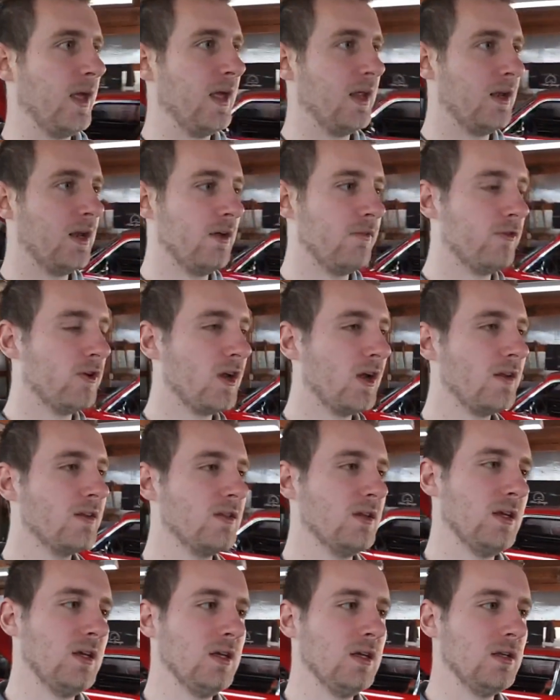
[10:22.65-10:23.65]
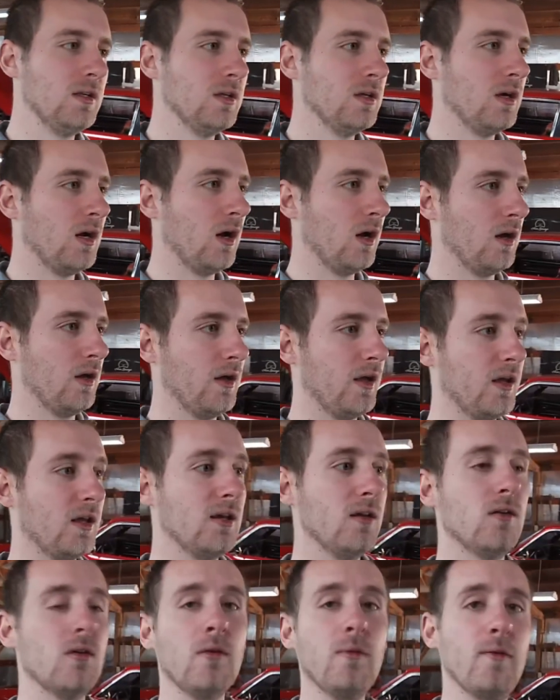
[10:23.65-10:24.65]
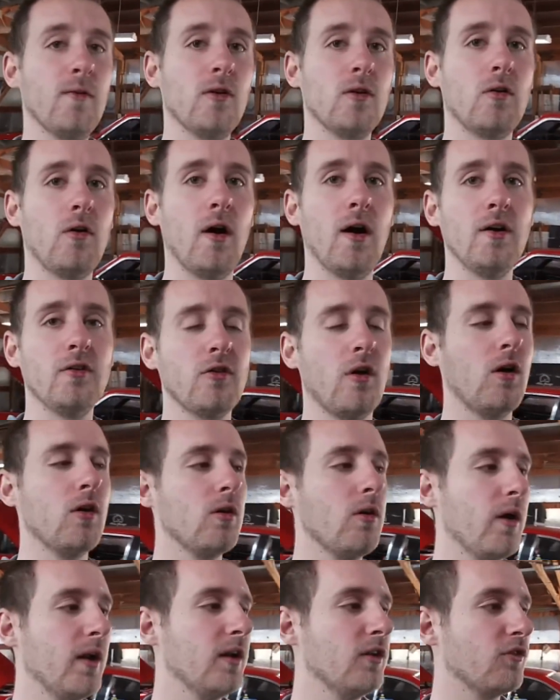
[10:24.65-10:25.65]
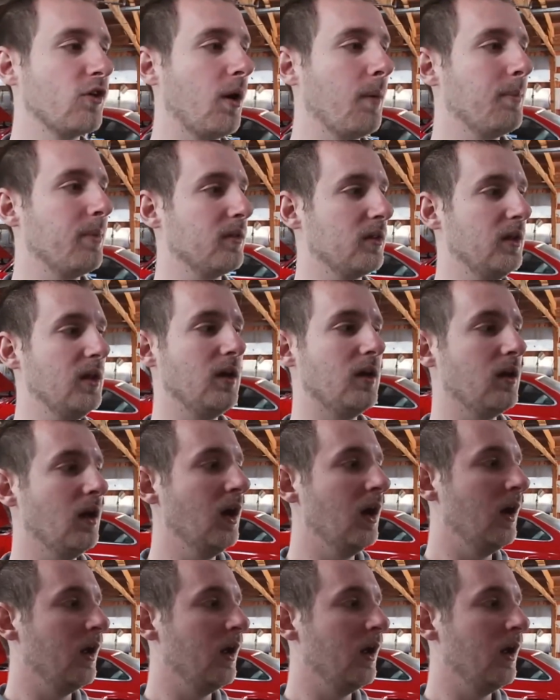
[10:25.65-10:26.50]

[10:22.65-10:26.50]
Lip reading: And if you guys need a heater for your garage, I'll go ahead and drop a link